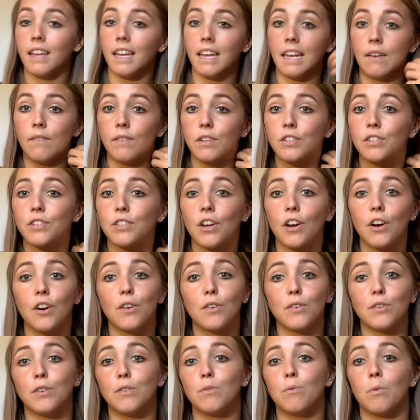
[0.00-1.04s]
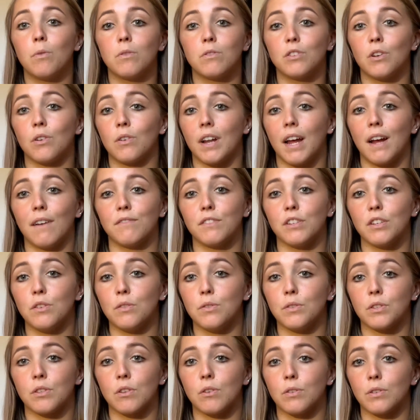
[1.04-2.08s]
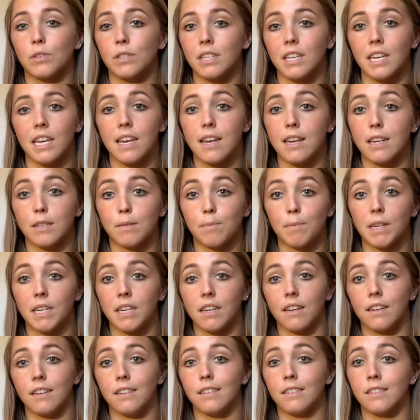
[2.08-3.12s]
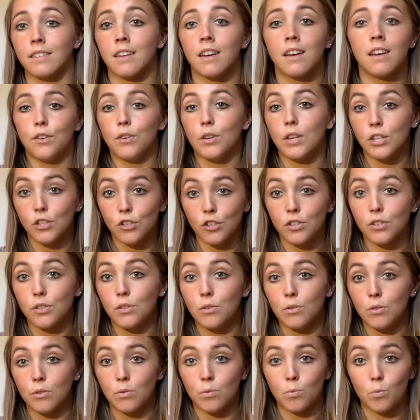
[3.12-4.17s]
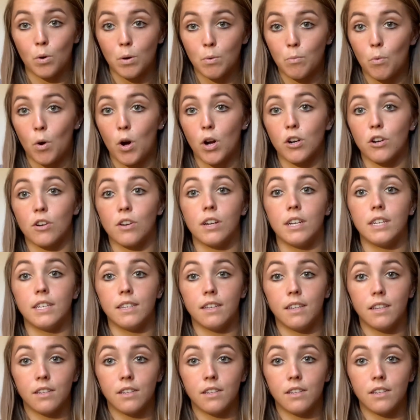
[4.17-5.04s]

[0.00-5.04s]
Even so, you don't have to use those things because you can just use warm water and